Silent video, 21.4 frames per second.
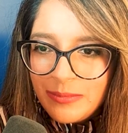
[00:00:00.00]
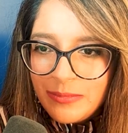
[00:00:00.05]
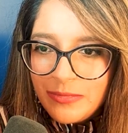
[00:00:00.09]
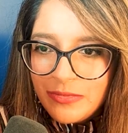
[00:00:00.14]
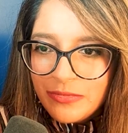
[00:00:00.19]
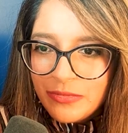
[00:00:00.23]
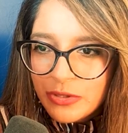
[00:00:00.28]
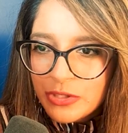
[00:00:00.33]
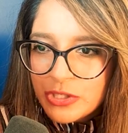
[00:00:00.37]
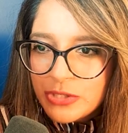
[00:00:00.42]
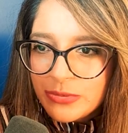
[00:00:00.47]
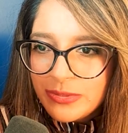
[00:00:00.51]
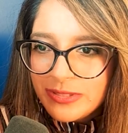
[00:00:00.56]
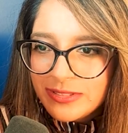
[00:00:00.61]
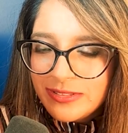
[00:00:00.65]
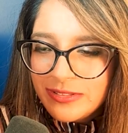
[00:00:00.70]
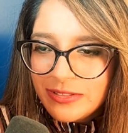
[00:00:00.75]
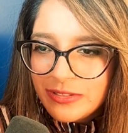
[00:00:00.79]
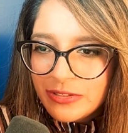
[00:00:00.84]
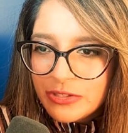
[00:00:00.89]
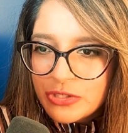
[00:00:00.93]

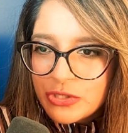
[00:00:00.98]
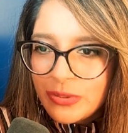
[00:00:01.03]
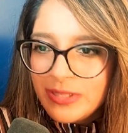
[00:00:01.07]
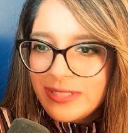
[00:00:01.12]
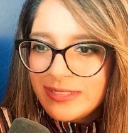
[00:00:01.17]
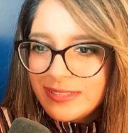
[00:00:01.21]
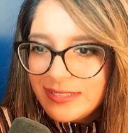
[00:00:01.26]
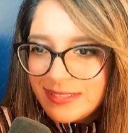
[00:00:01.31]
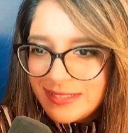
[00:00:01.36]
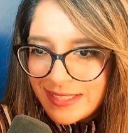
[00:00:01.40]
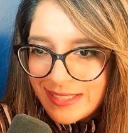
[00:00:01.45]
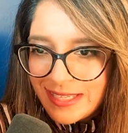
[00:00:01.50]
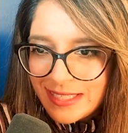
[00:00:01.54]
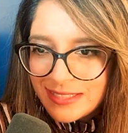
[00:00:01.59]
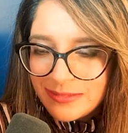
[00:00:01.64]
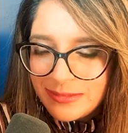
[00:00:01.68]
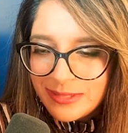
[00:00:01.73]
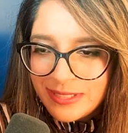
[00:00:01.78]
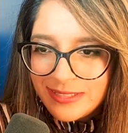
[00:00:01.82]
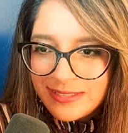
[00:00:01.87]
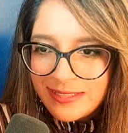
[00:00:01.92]
virtuous in their choices, I
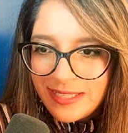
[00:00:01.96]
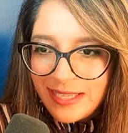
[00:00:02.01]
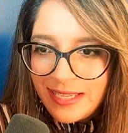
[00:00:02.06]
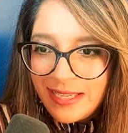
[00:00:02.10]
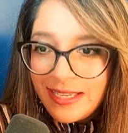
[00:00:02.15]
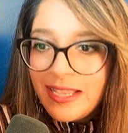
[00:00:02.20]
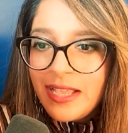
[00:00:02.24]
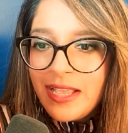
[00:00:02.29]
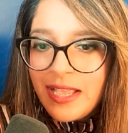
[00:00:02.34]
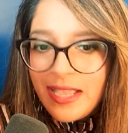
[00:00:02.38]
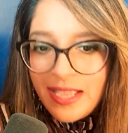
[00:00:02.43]
guess we could say.